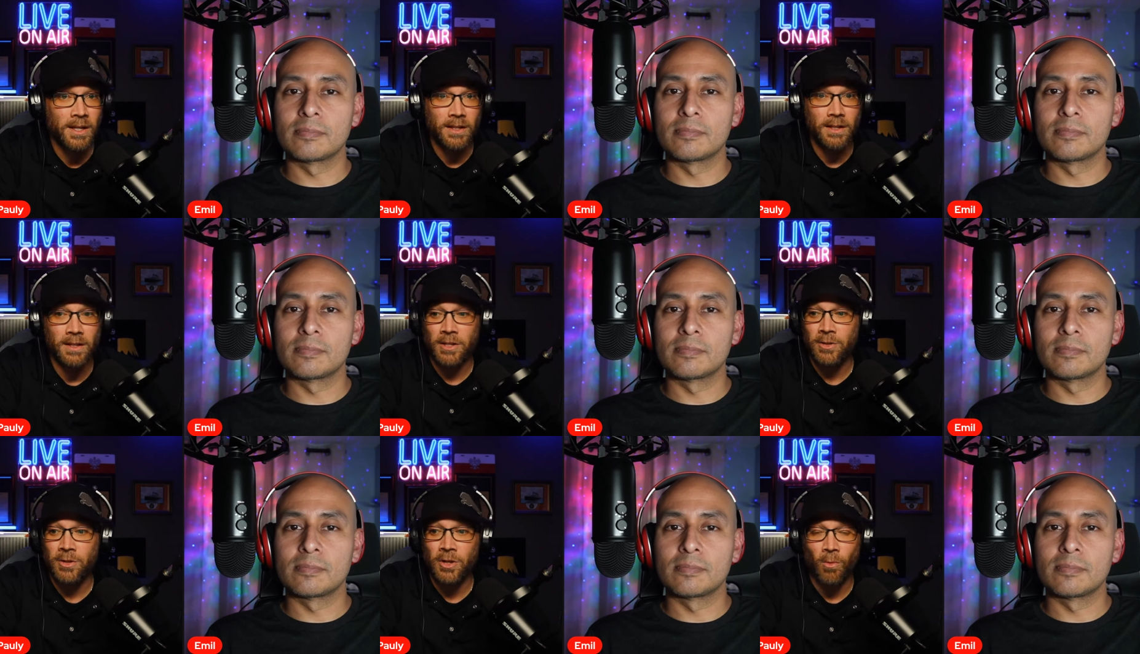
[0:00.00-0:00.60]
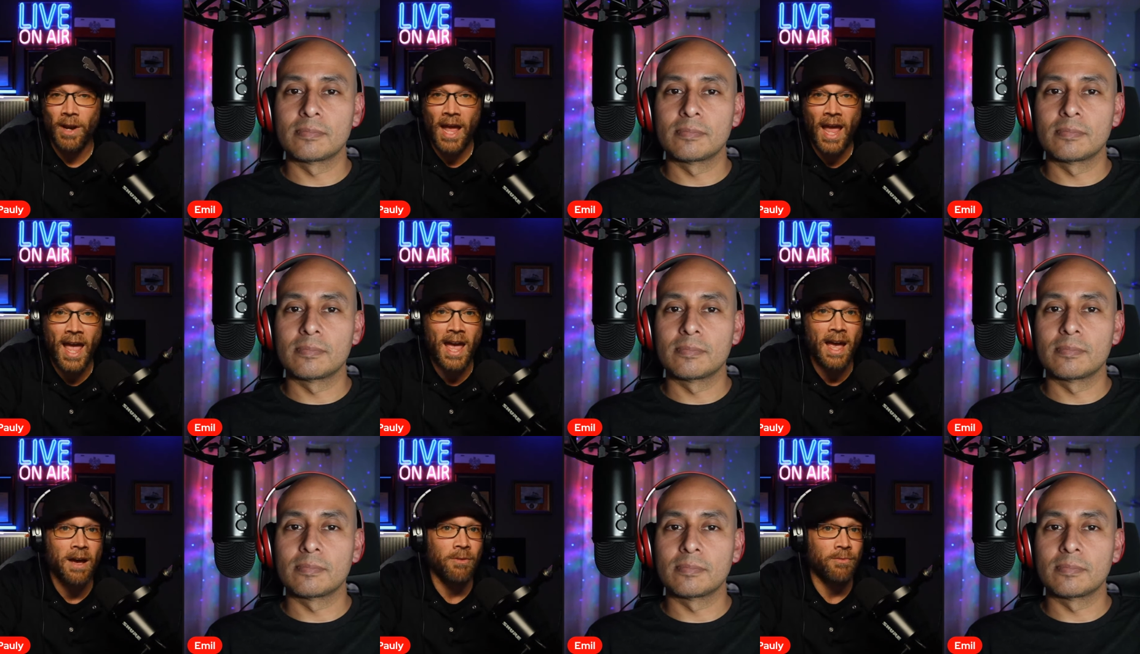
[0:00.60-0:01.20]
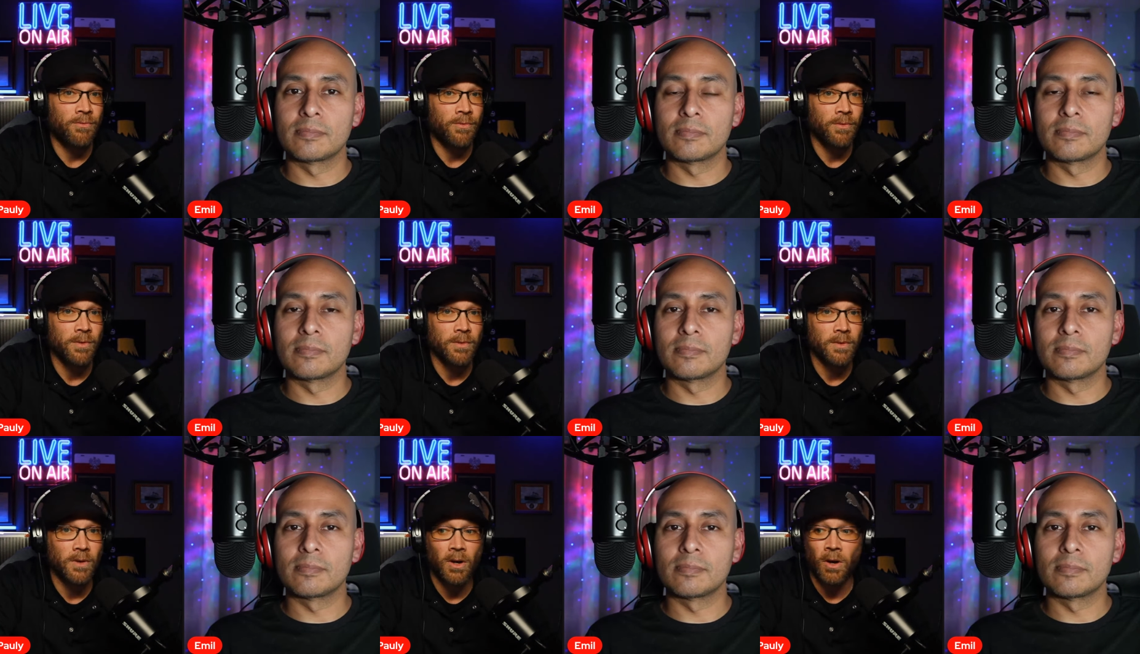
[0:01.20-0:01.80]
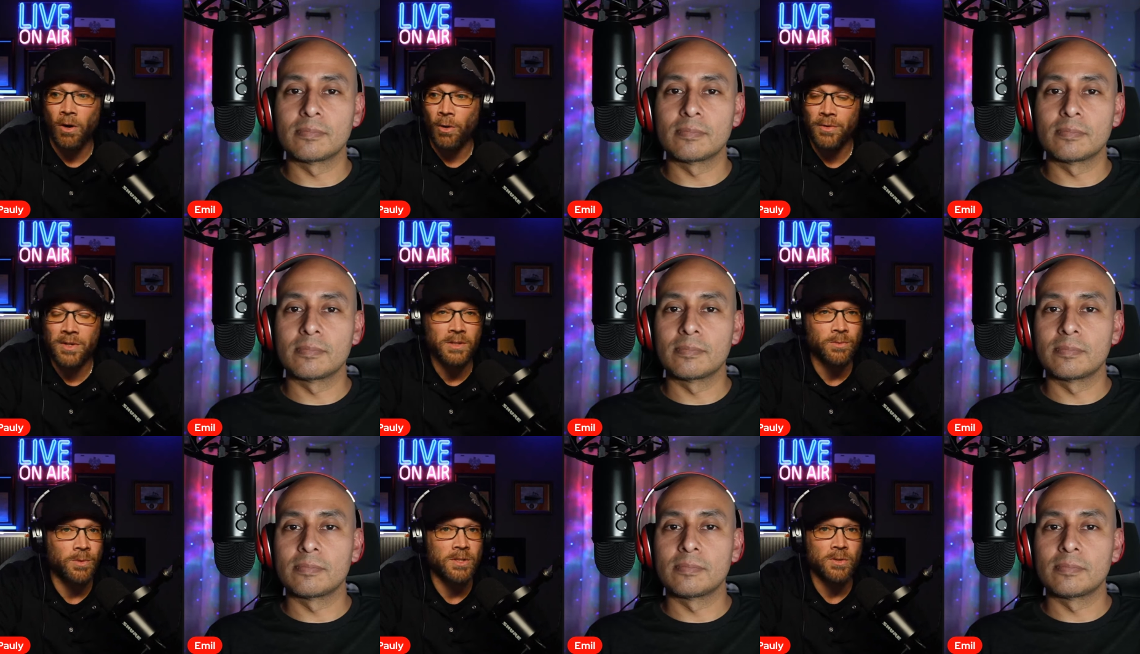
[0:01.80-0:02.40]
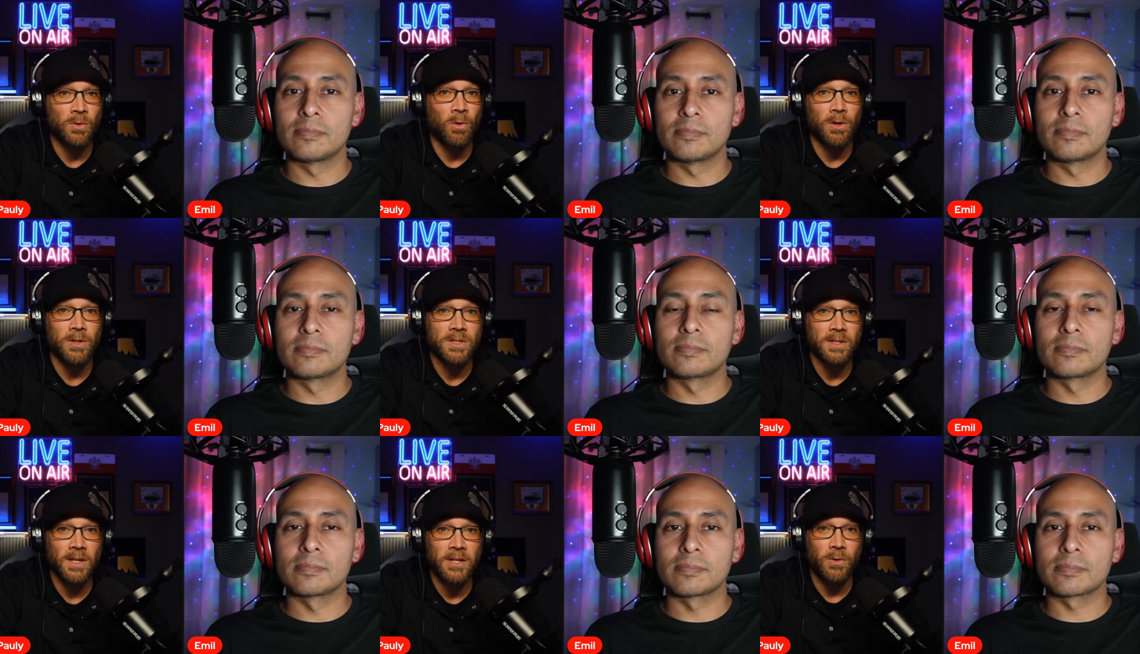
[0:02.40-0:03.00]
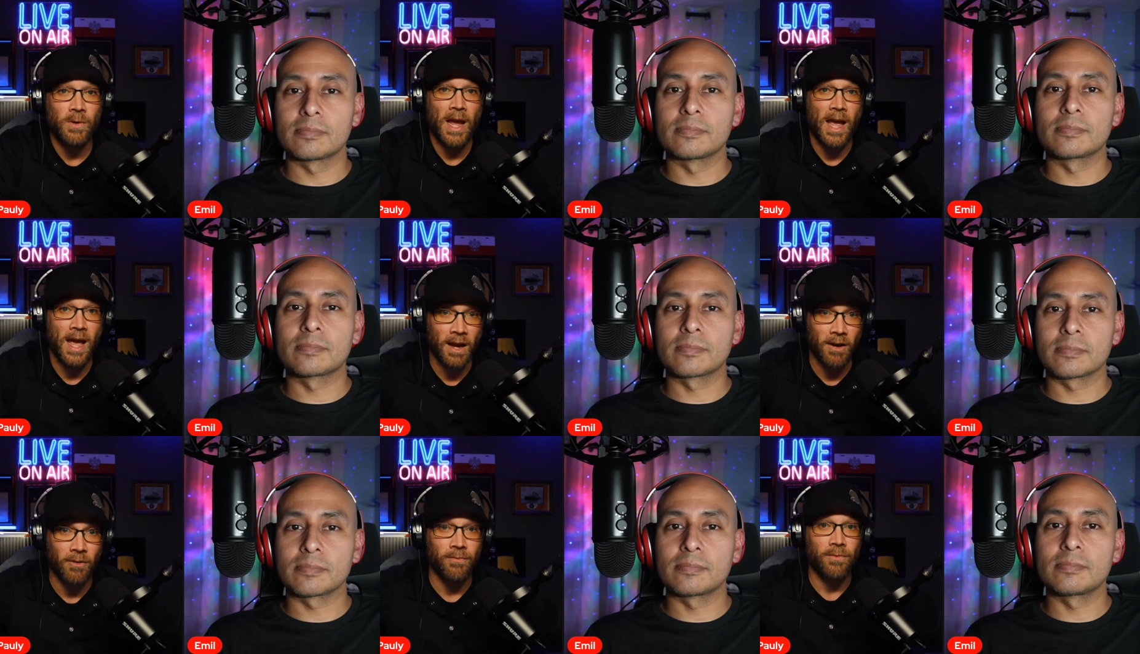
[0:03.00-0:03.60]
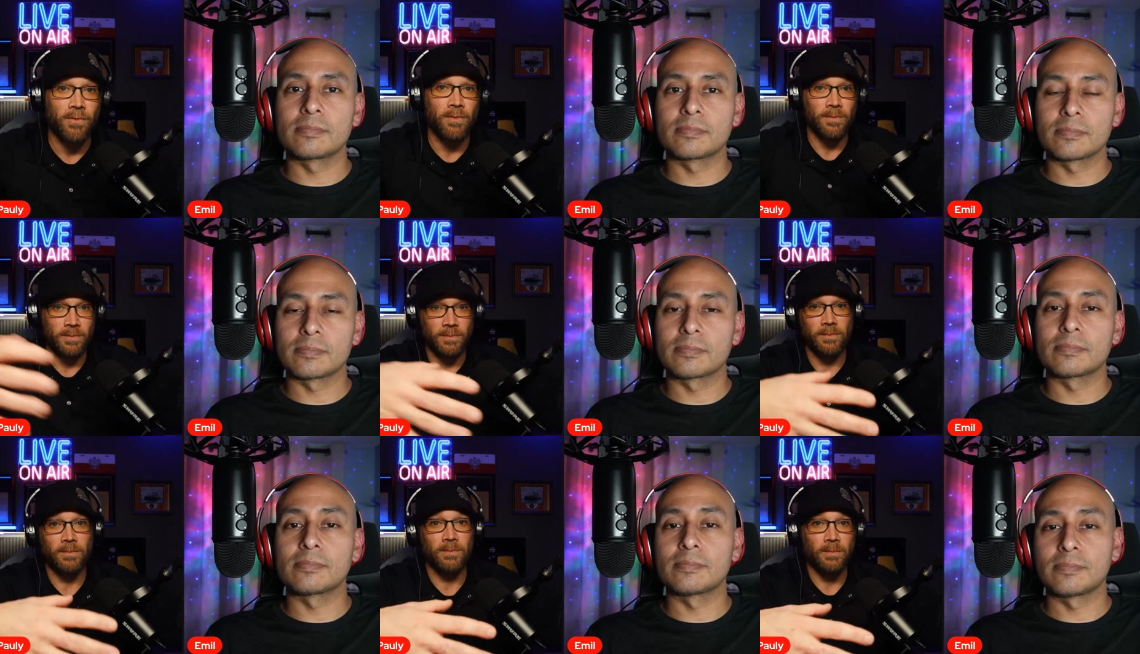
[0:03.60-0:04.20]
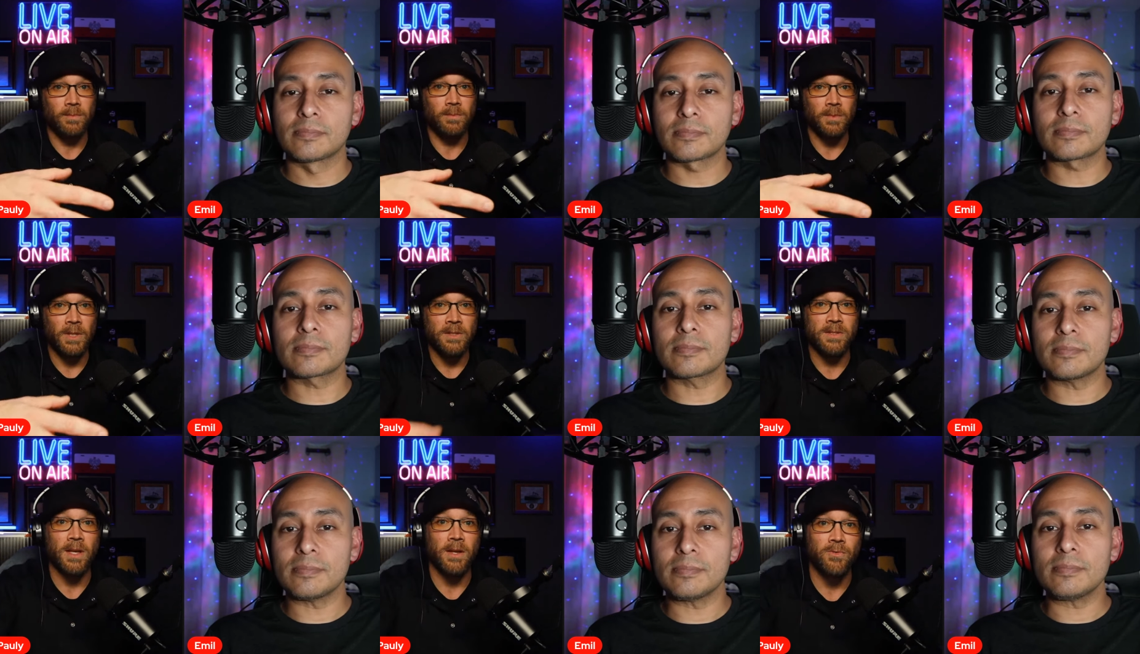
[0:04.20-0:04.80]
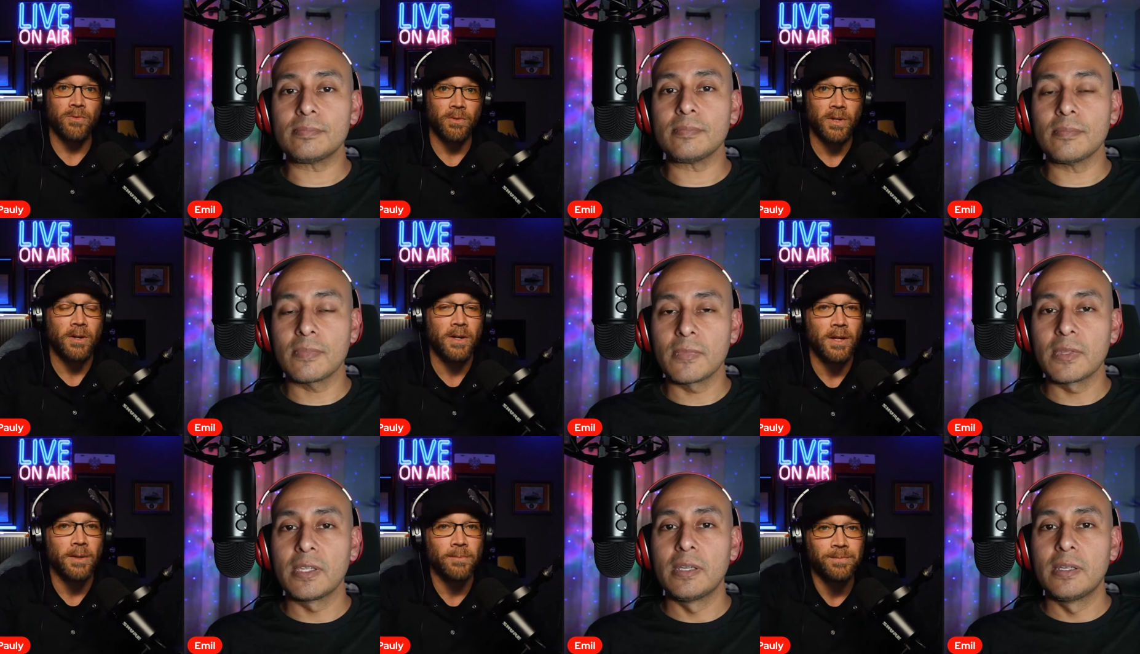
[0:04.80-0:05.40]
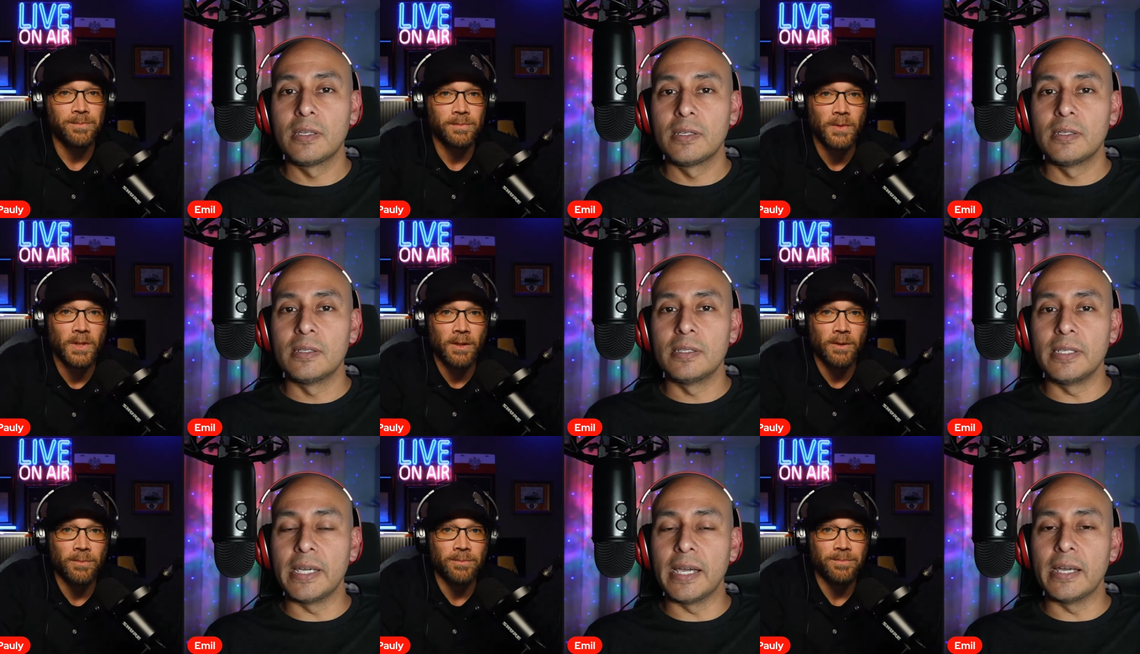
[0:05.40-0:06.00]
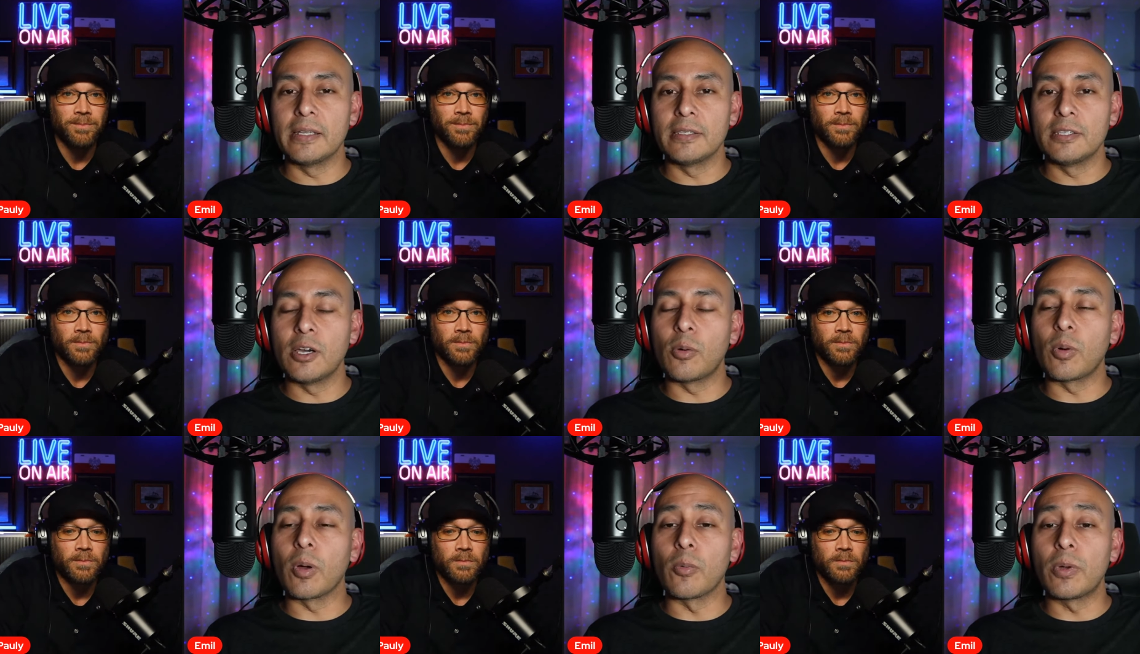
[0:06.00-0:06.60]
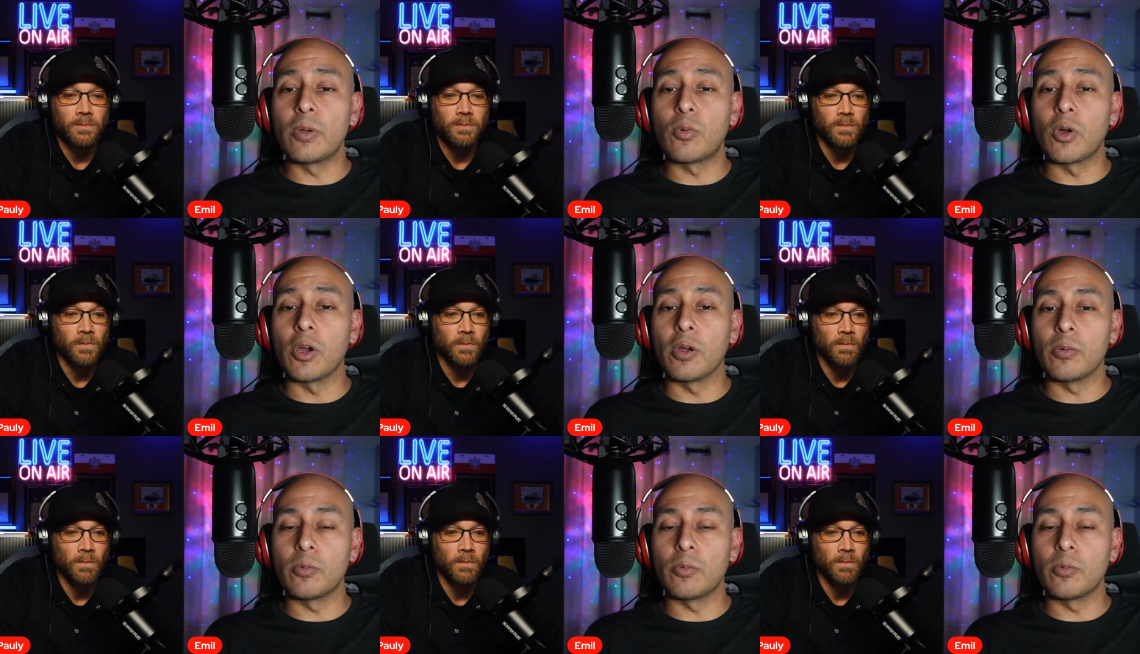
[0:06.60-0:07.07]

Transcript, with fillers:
Speaker 1: you don't have all these resorts like you have in central area, you
Speaker 2: know? Yeah. No, where we were,